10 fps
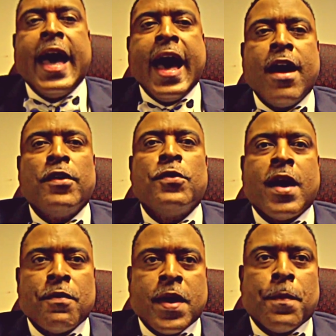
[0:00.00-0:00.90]
How do
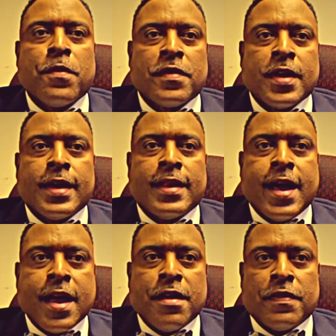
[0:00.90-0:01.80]
I represent
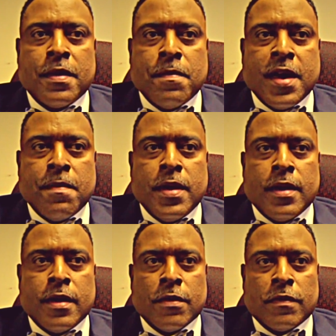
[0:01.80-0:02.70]
clients that may be
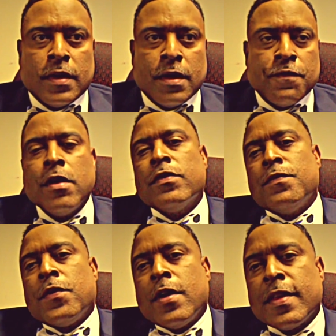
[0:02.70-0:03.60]
guilty? First
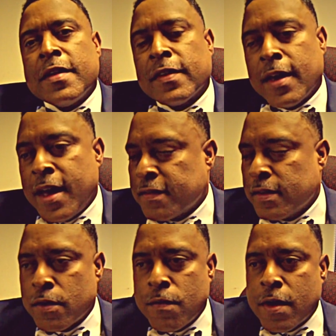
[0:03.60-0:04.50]
of all, that's an
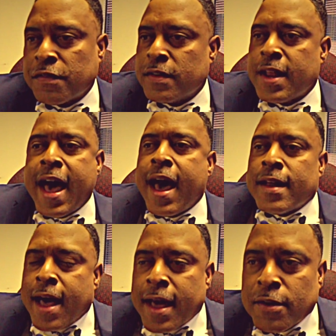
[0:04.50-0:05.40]
excellent question.
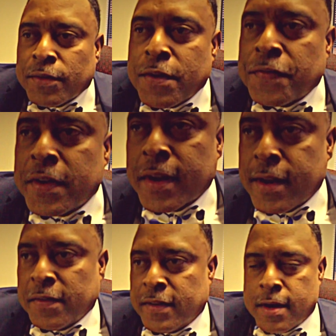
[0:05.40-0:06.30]
I don't know if they're
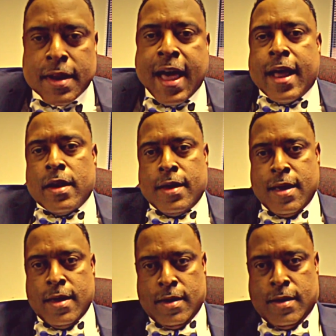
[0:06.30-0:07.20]
guilty or not.
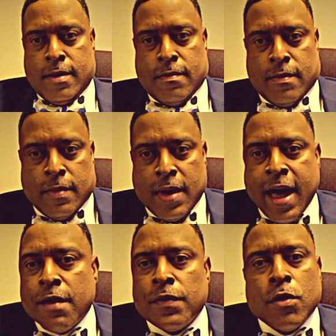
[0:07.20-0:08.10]

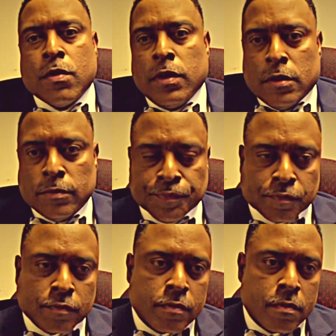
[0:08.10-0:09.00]
I have no clue.
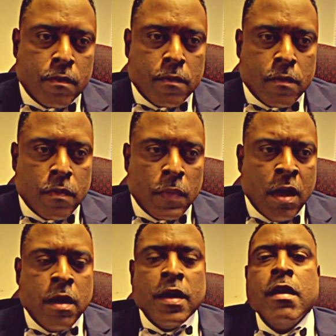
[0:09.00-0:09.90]

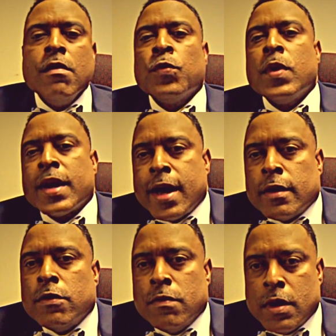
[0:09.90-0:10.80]
Here's what I
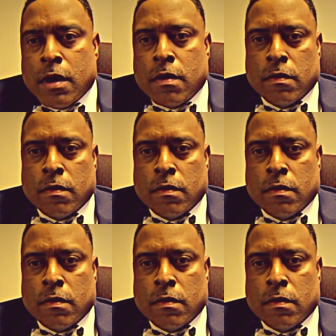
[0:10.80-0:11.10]
do know.